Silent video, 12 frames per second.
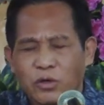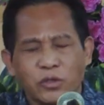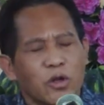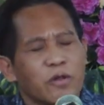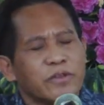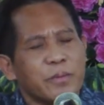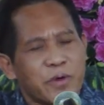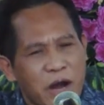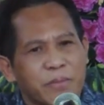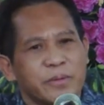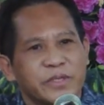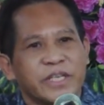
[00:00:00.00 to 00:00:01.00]
solve the
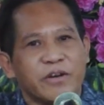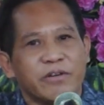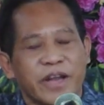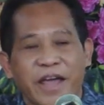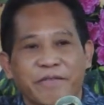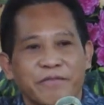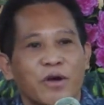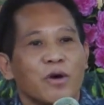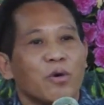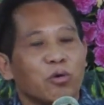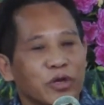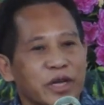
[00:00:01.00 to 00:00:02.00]
problems in our life.
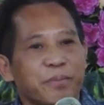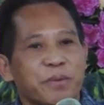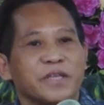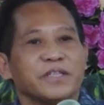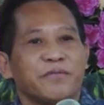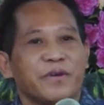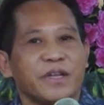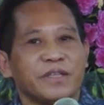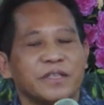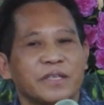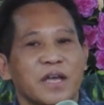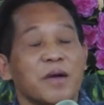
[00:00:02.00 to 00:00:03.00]
Only
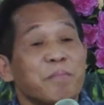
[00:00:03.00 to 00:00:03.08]
perseverance,